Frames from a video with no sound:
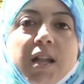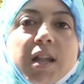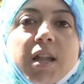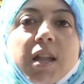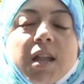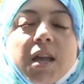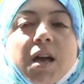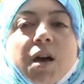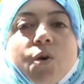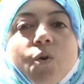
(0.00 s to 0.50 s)

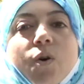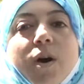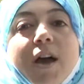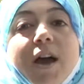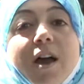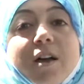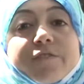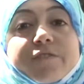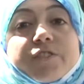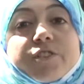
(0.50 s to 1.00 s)
Now,
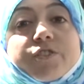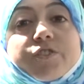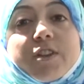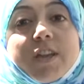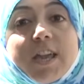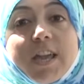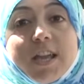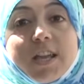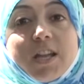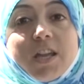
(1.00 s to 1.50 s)
after
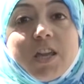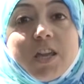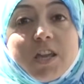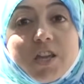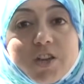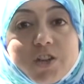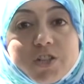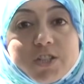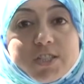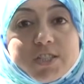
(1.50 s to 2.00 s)
80
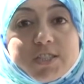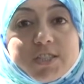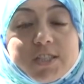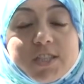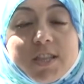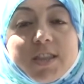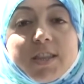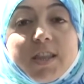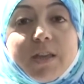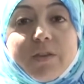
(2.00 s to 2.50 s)
years,
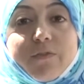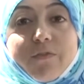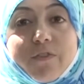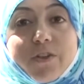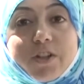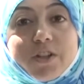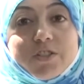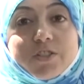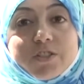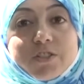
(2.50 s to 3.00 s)
they
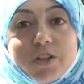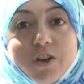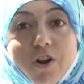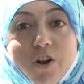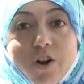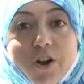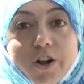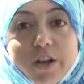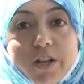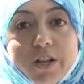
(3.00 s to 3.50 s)
finished the
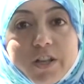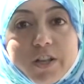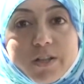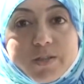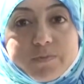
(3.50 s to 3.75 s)
ark.